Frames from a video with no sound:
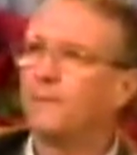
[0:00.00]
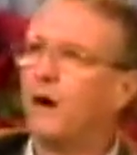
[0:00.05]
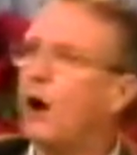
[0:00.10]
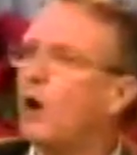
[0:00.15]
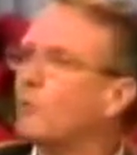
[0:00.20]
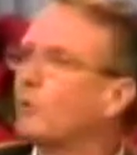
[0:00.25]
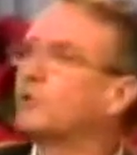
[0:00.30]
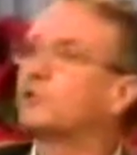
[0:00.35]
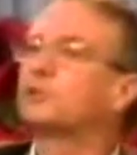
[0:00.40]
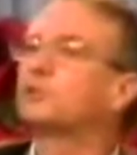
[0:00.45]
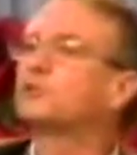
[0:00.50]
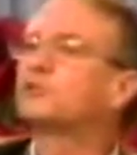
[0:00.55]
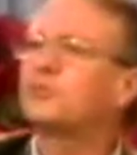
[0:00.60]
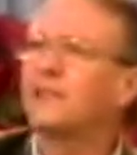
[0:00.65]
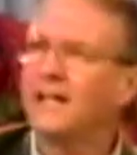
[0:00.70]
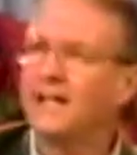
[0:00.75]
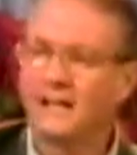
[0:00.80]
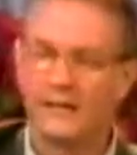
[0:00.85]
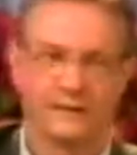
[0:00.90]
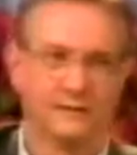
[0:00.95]
on which you
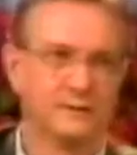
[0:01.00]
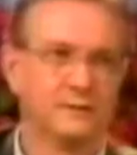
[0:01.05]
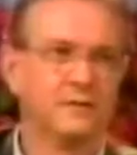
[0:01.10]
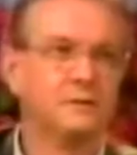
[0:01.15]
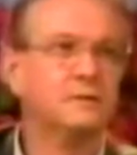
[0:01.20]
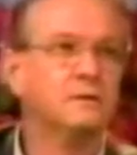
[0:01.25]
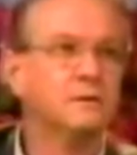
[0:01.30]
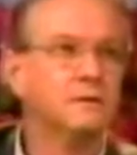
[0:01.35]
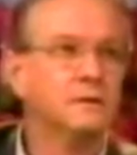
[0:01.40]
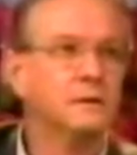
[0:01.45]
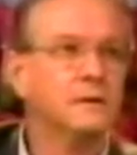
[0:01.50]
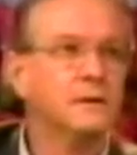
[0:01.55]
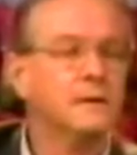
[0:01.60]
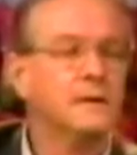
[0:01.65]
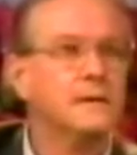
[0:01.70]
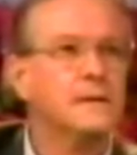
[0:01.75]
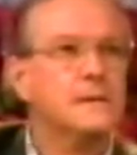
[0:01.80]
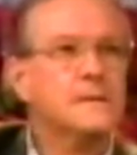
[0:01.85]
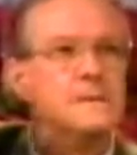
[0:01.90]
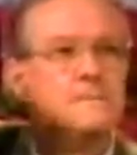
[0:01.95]
stand.
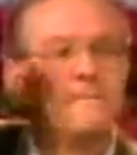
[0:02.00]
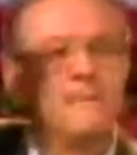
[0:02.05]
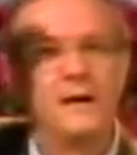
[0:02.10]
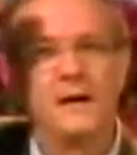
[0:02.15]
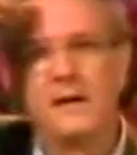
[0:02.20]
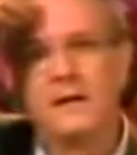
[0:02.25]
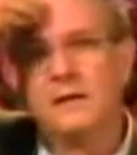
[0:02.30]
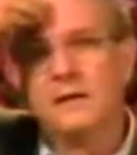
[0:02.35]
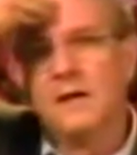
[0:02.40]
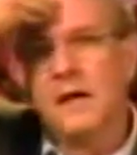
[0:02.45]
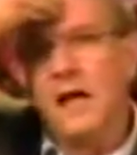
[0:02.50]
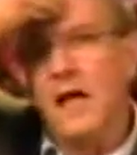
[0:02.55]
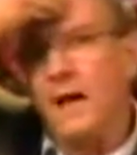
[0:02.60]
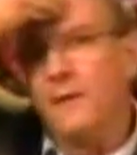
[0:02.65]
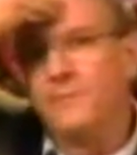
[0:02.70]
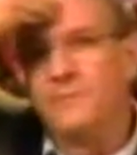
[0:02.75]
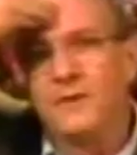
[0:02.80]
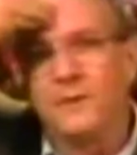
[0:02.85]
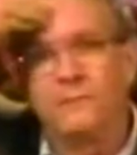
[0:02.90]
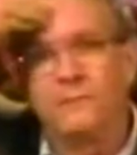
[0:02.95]
Uh, the,